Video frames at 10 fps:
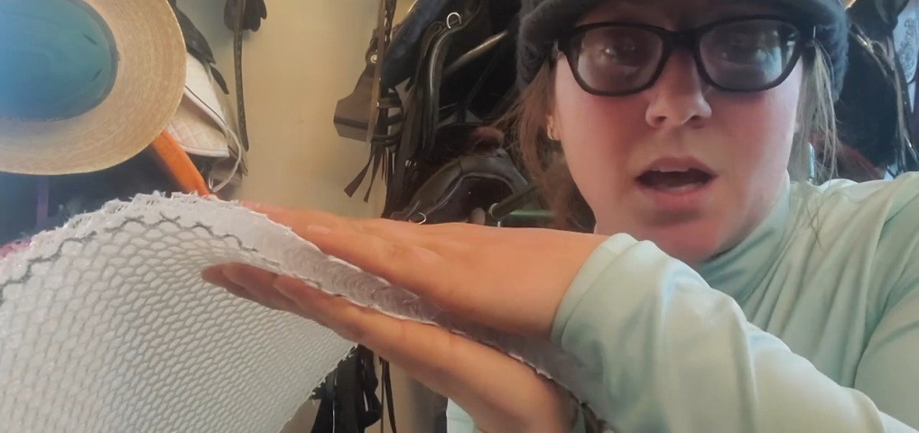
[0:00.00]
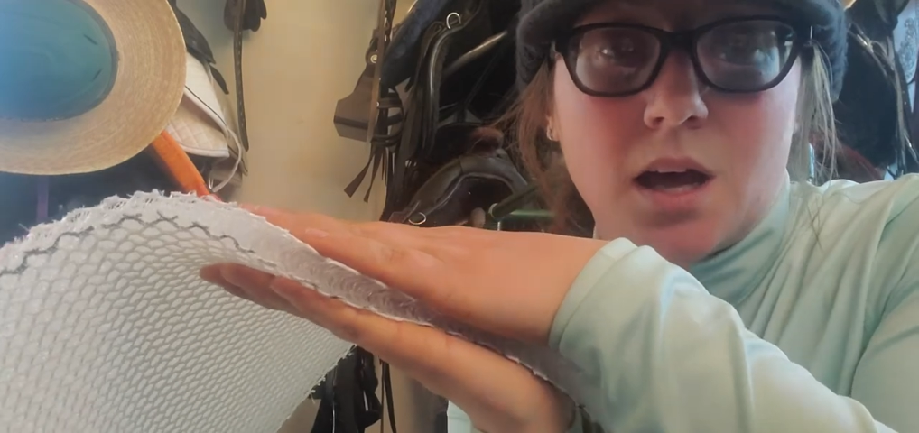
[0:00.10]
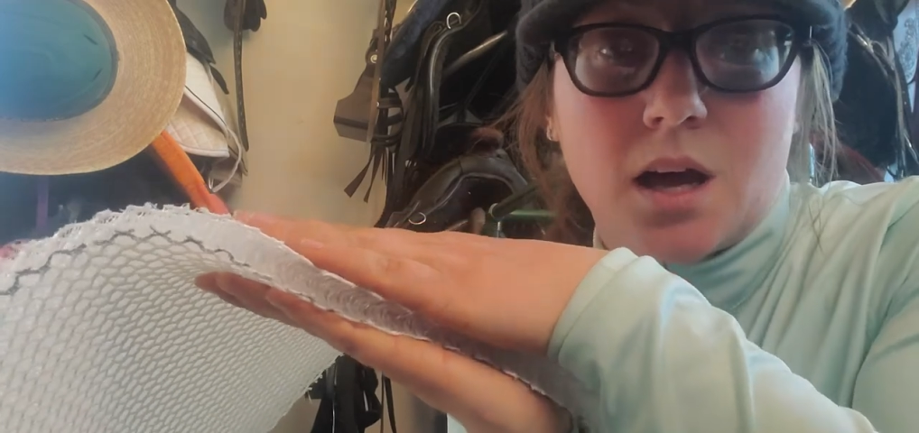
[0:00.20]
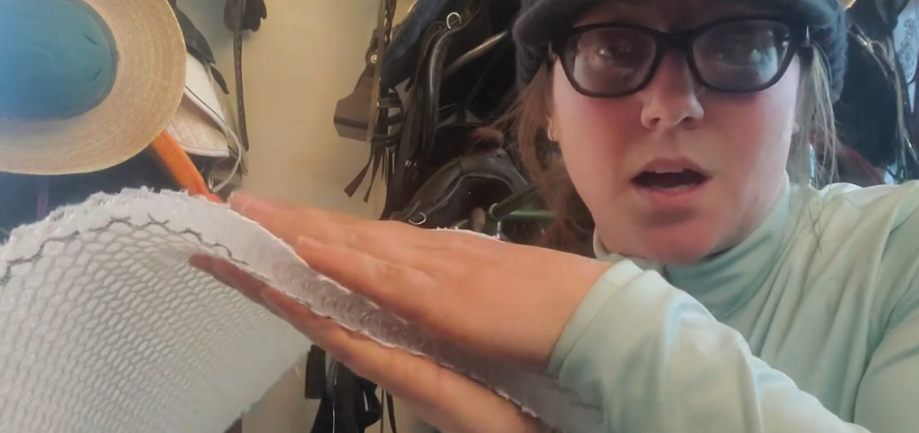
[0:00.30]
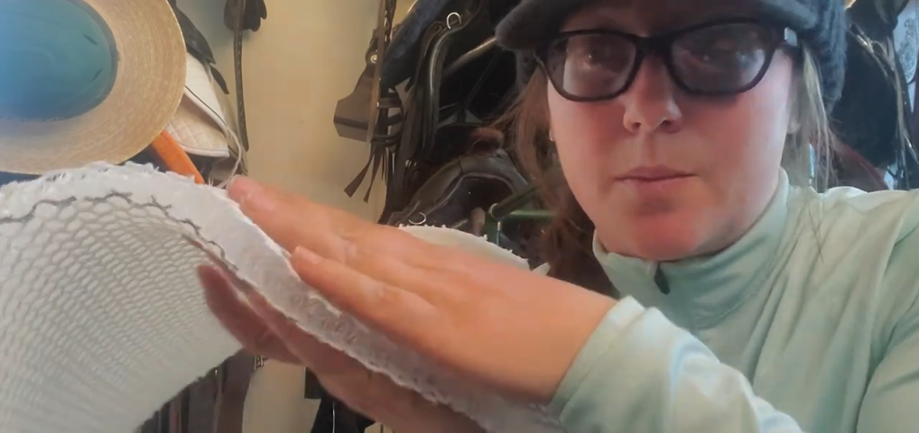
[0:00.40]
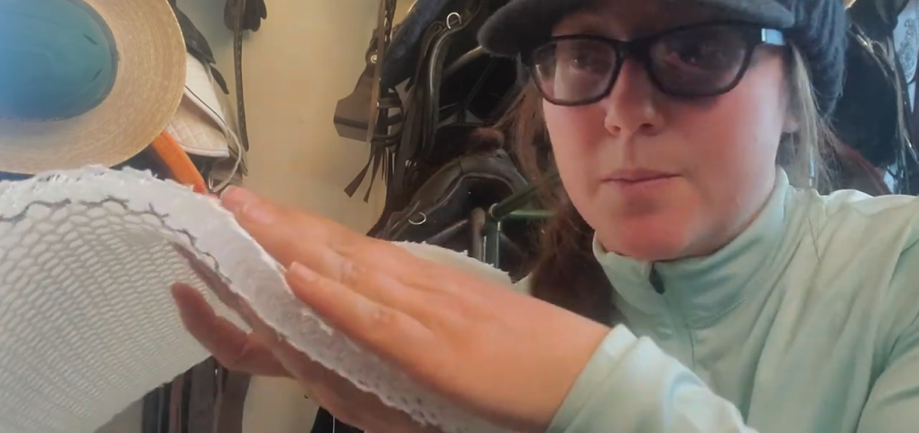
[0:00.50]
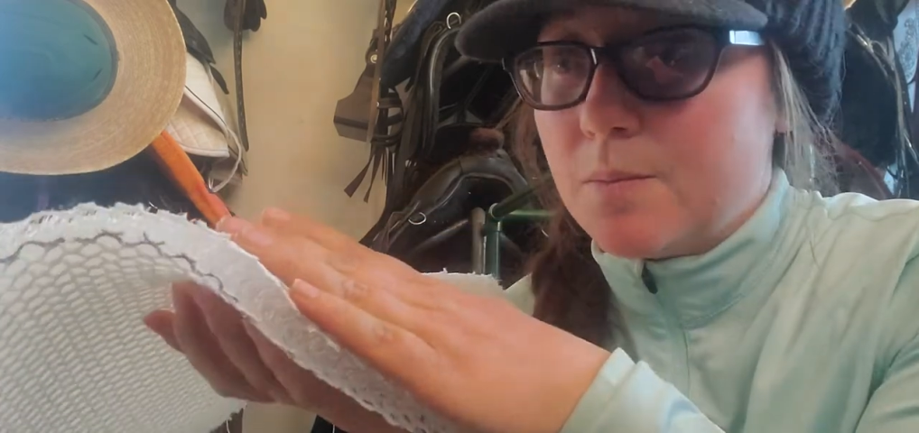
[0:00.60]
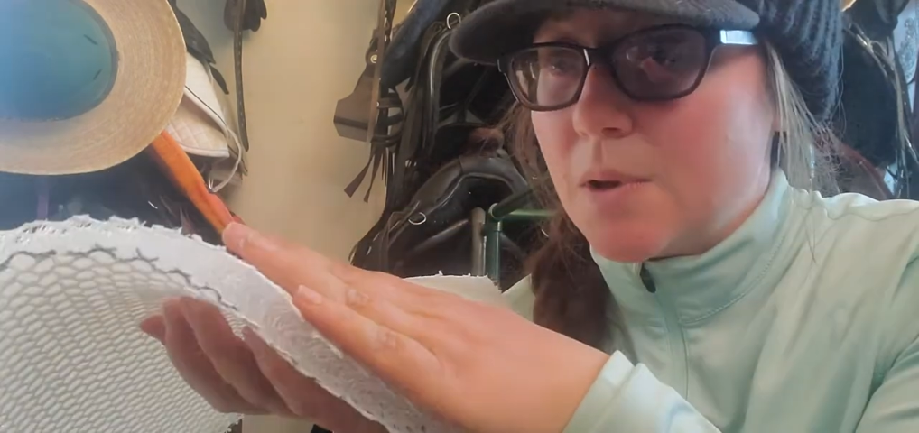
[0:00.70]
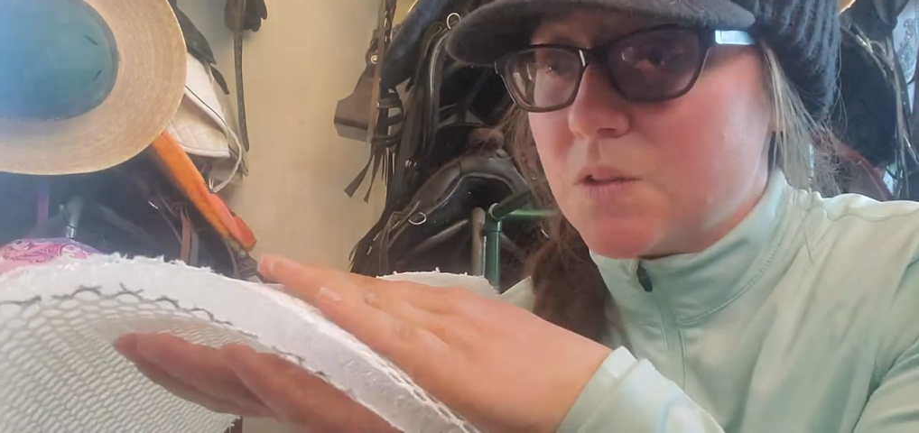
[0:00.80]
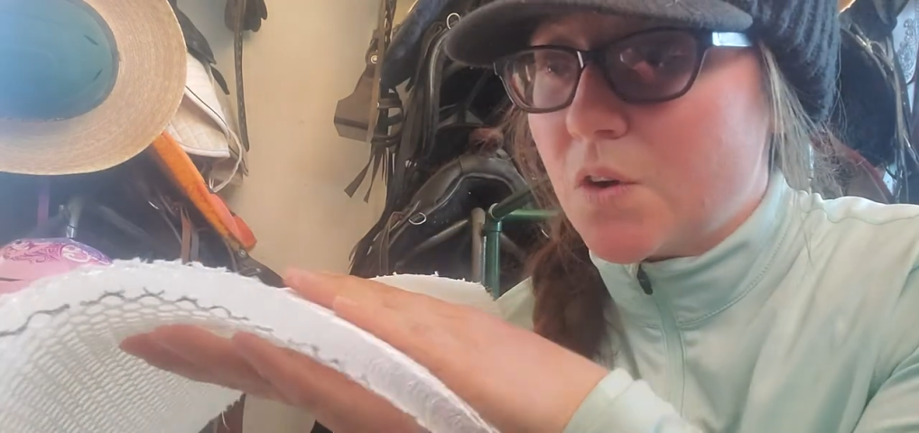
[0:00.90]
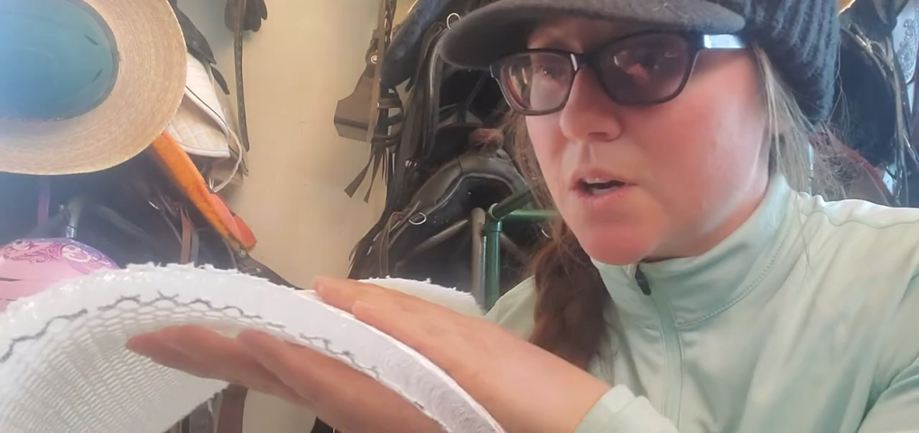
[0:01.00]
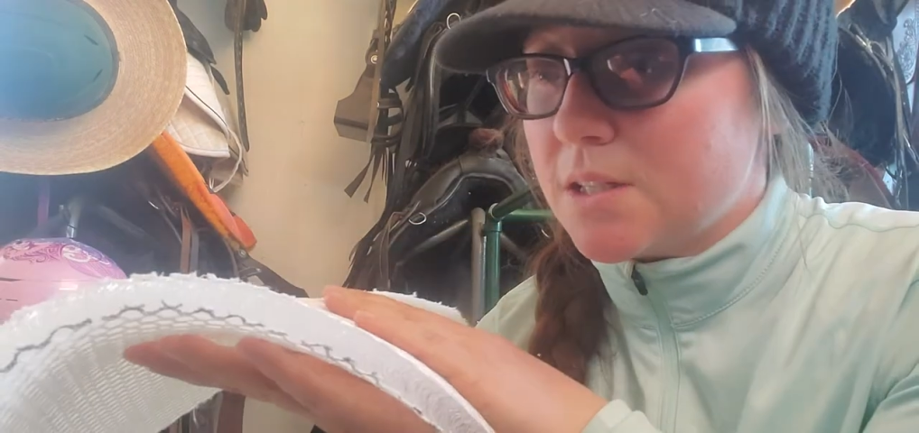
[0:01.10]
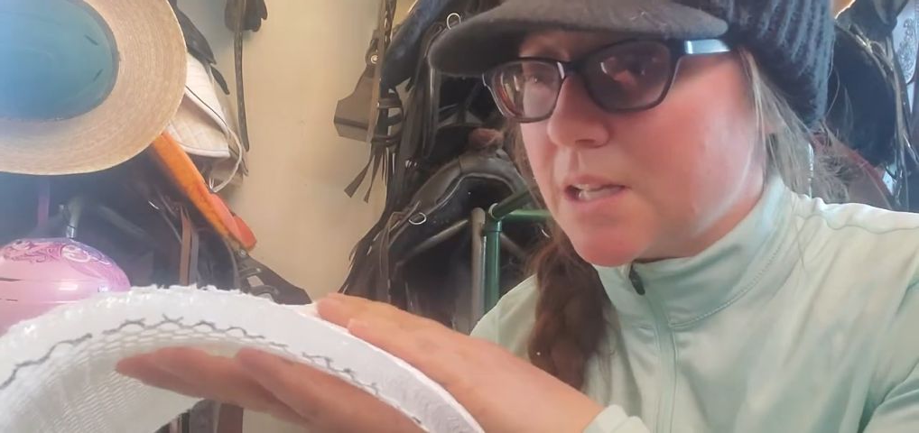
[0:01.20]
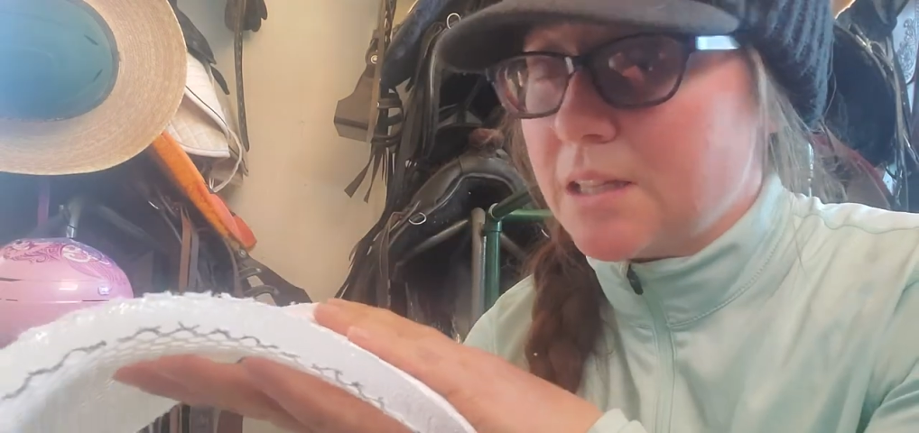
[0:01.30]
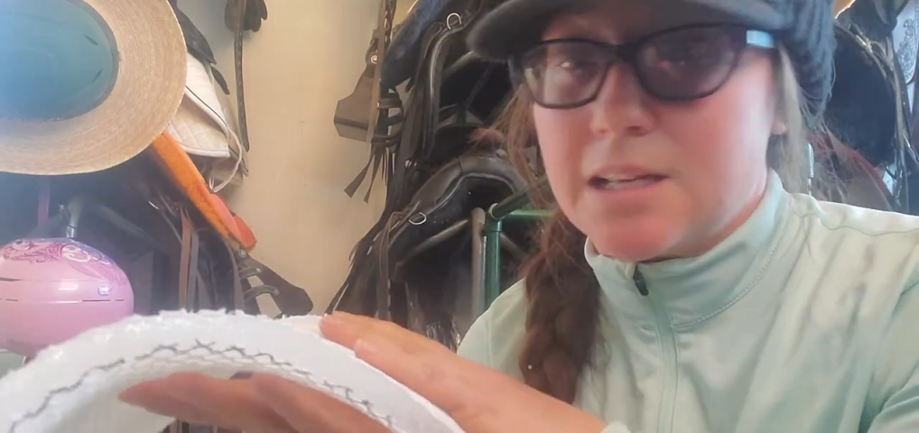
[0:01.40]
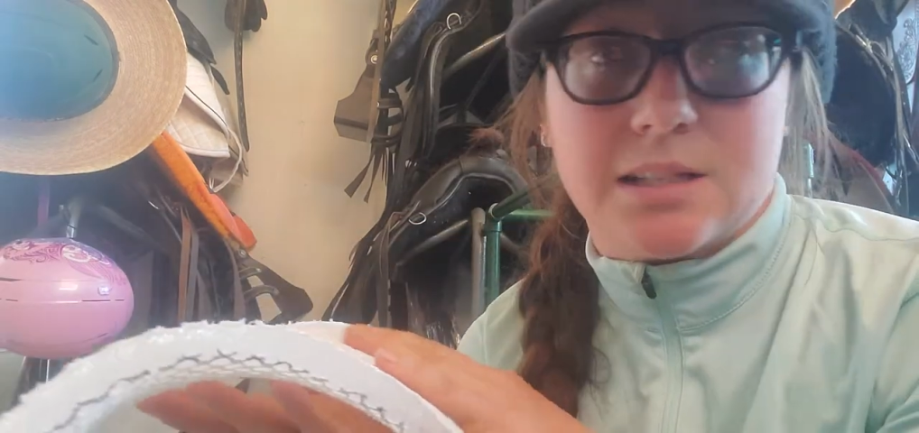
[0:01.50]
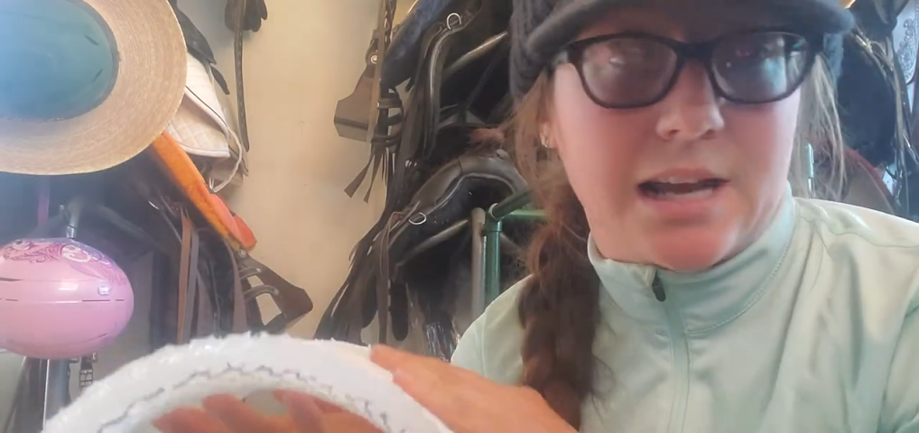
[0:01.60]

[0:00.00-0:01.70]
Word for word: Um, as far as inlays